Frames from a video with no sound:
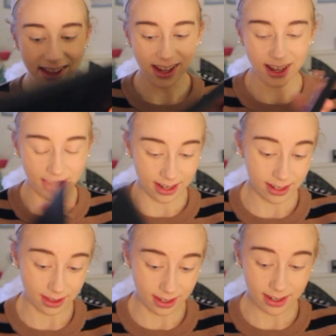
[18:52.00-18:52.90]

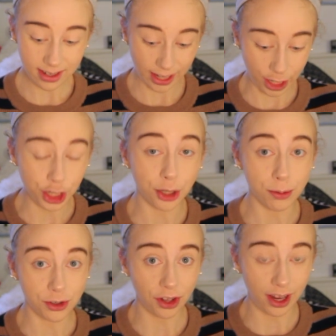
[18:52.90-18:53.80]
this is like
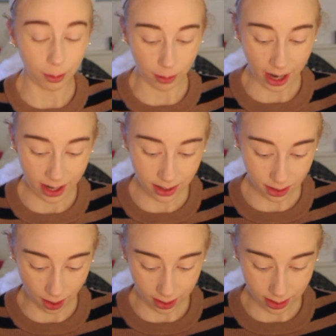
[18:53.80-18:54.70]
huge. Like when I
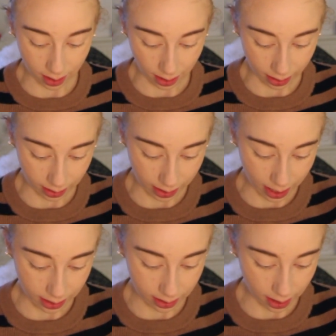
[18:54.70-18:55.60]
saw this online, like
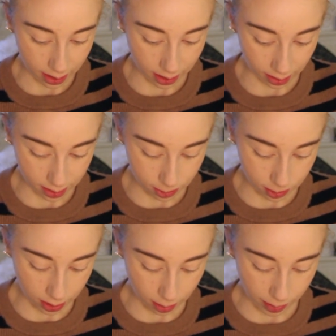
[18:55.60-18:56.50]
I did not think this
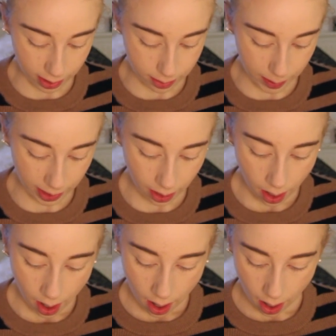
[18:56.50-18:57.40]
was going to be this big.
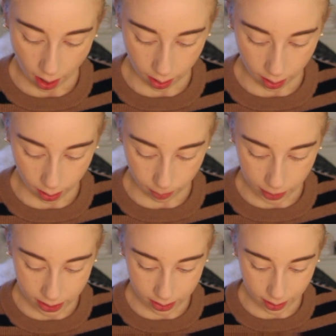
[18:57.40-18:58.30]

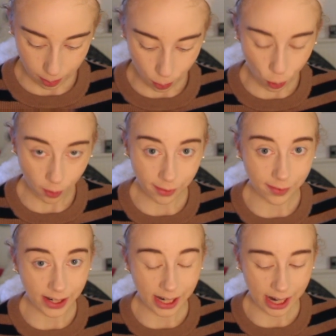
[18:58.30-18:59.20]
This is the
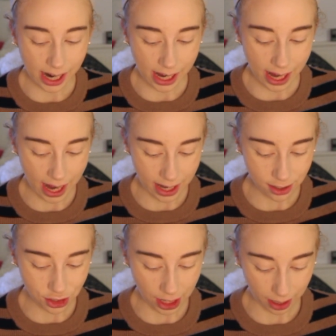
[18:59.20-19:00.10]
Morphe
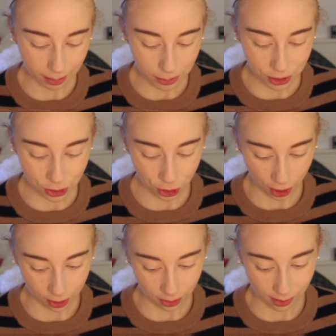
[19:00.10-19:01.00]
and James
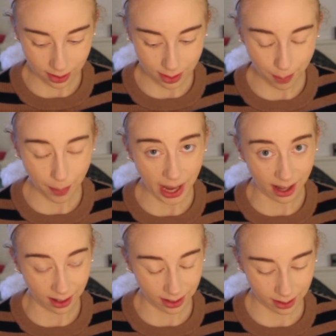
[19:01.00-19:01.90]
Charles
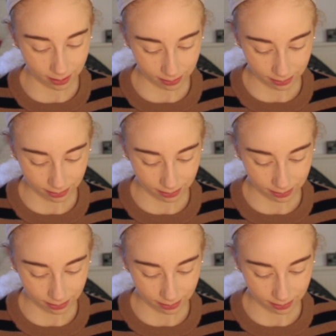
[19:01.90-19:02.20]
palette.